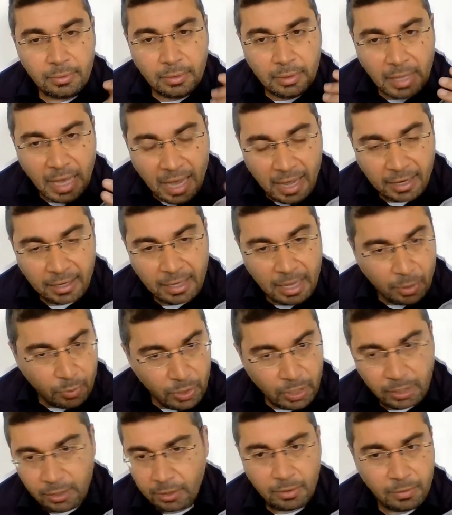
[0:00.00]
are
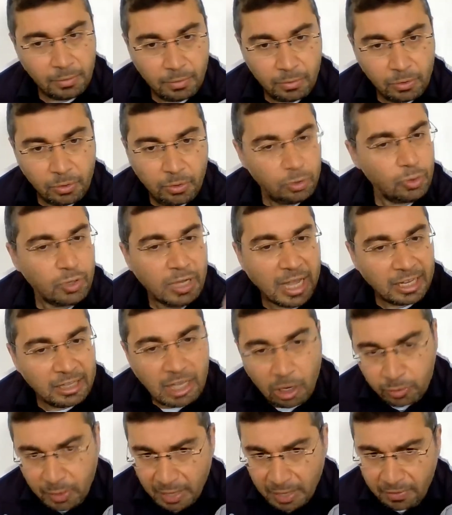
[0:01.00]
going, you can
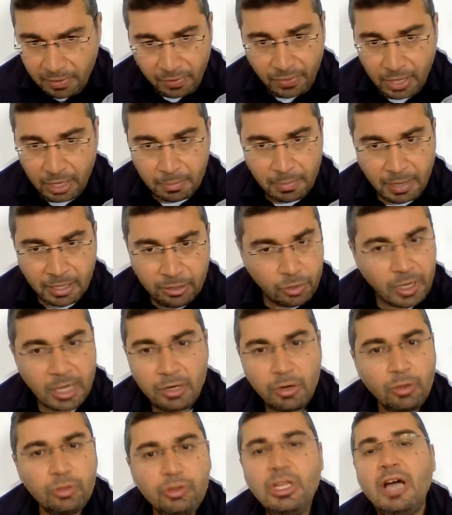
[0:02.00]
doubt everything, but you
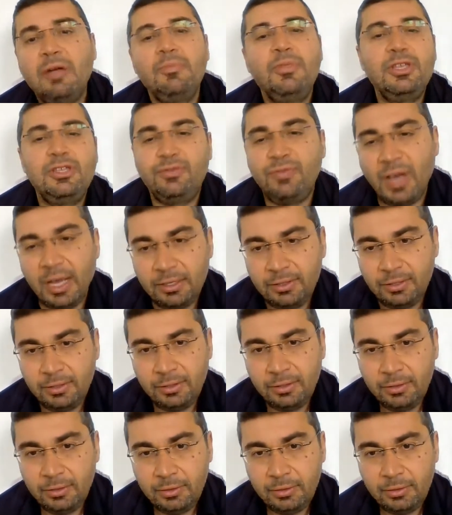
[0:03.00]
cannot doubt this fact.
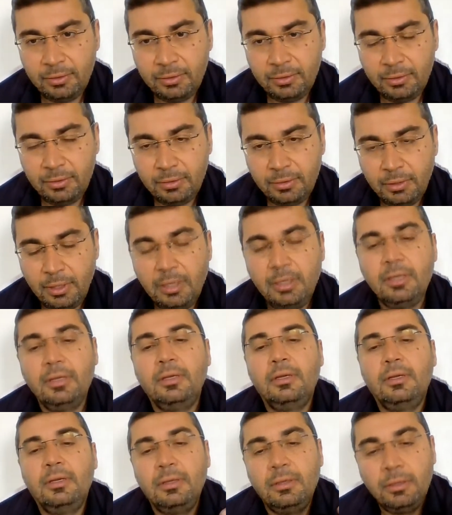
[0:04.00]

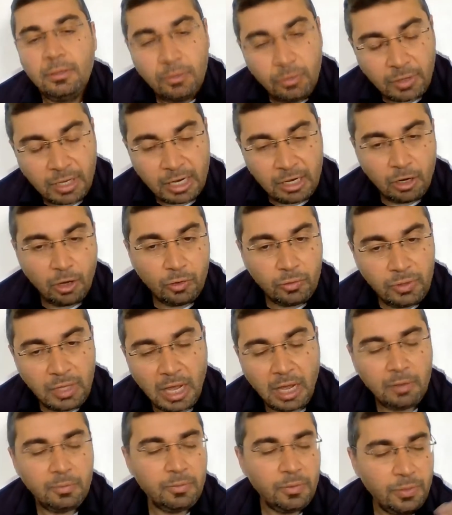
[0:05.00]
You cannot
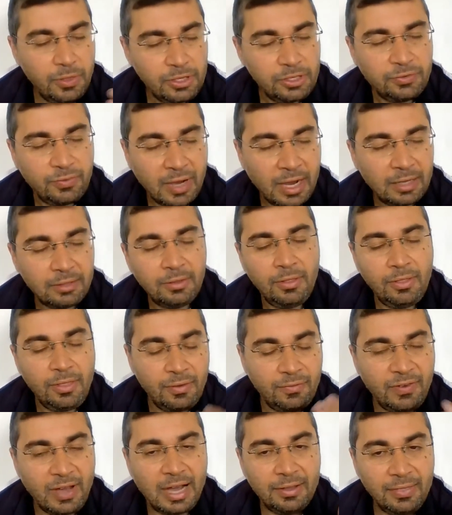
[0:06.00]
doubt this fact, the
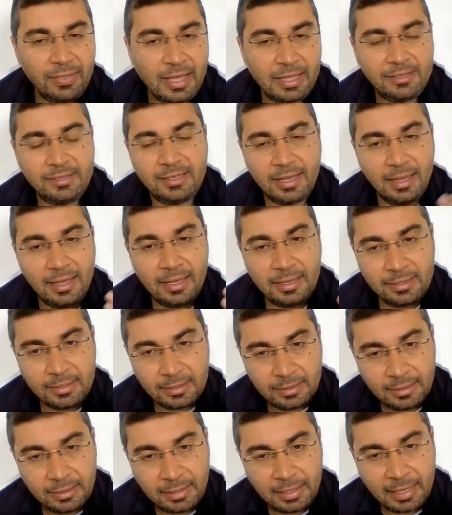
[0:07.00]
fact that
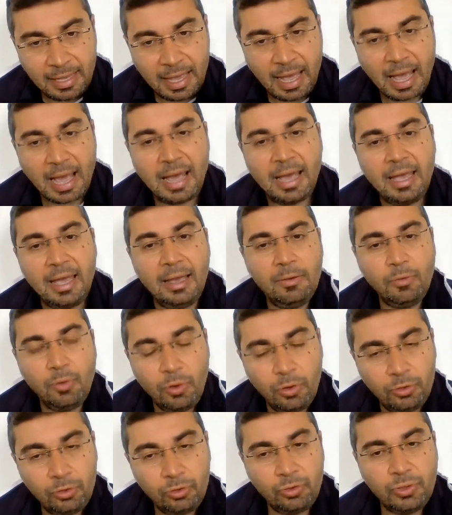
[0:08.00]
says, I
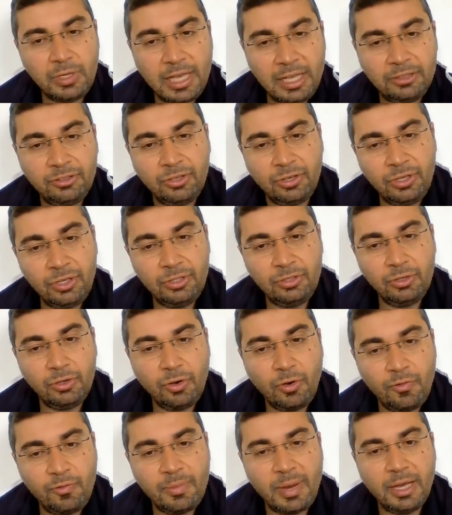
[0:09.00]
want to get rid
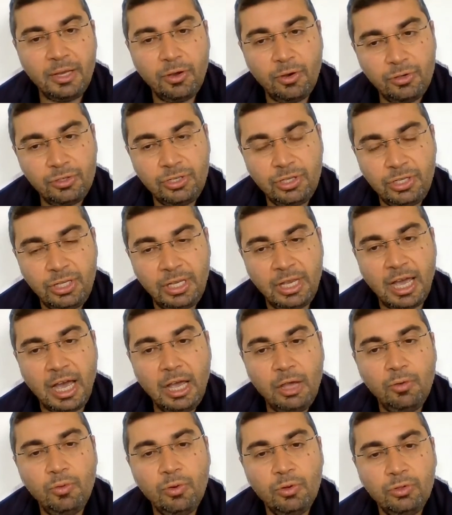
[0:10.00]
of my OCD.
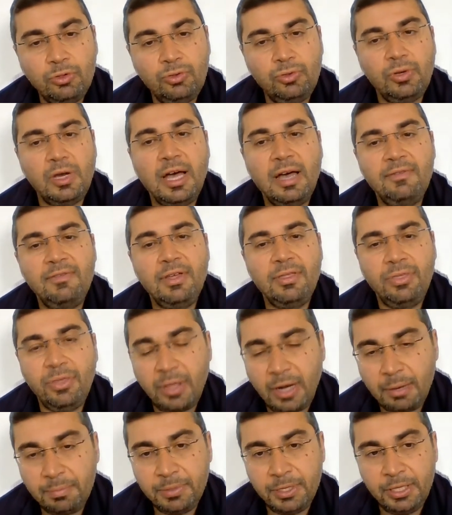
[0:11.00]
I want to have a
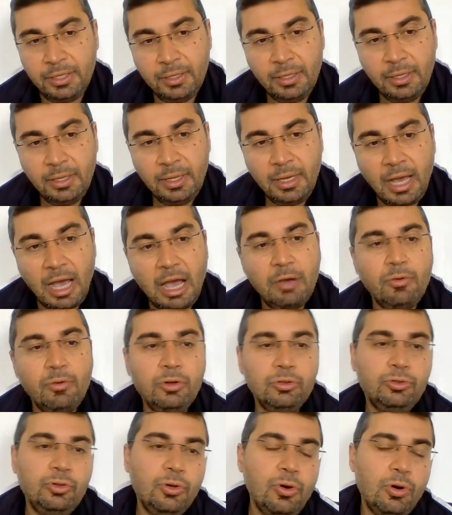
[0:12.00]
therapy. I
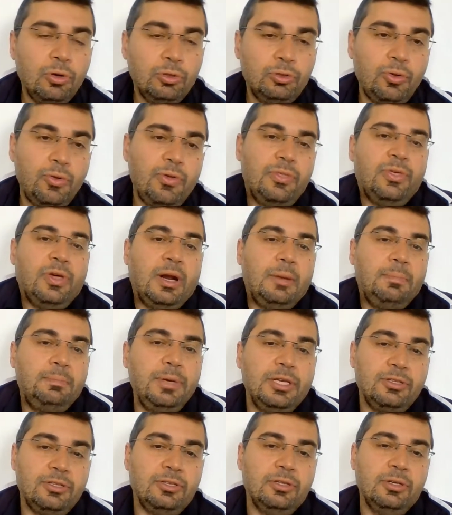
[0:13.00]
want to go to the
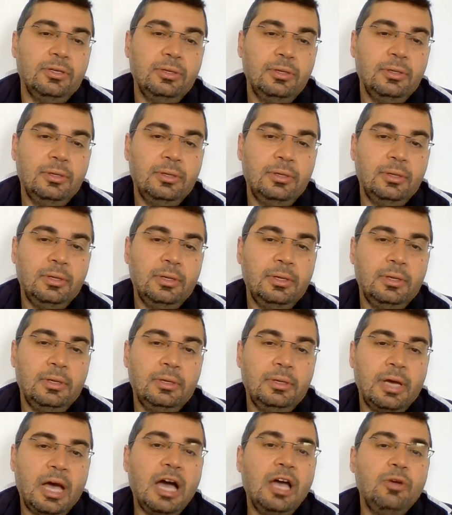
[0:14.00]
therapist.
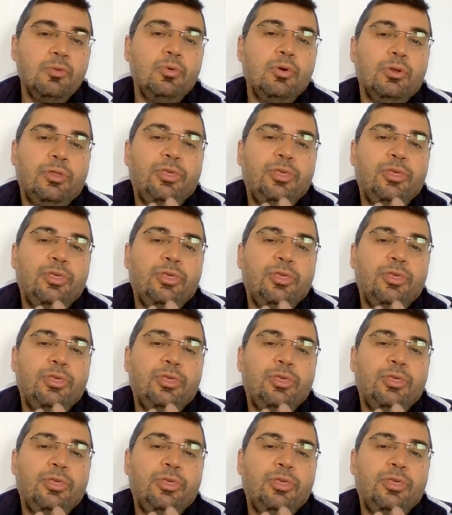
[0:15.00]
I want